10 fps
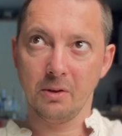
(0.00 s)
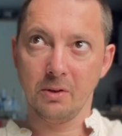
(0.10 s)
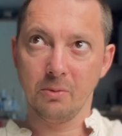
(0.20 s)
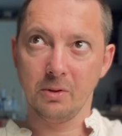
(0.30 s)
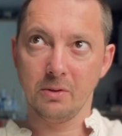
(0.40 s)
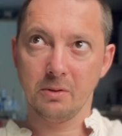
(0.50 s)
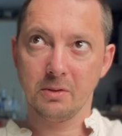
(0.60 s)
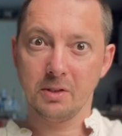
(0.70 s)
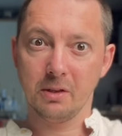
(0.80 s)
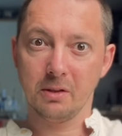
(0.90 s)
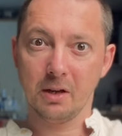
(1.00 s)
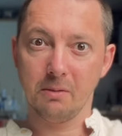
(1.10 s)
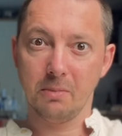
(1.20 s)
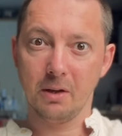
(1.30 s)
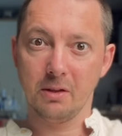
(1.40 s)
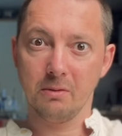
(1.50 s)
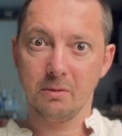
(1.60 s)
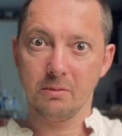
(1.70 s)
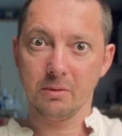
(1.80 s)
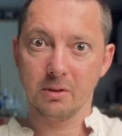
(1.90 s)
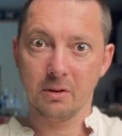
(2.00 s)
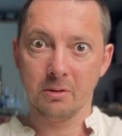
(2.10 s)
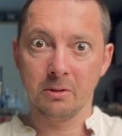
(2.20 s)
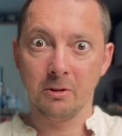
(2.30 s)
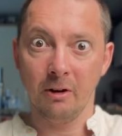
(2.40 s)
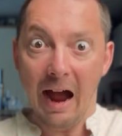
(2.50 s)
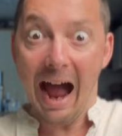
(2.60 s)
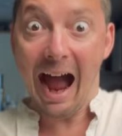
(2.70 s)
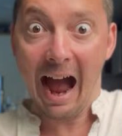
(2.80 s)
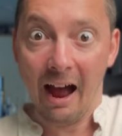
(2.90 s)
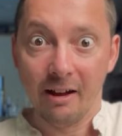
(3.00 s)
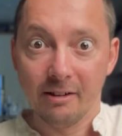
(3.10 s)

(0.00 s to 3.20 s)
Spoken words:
you would sit there and Beethoven would go, "Ah!"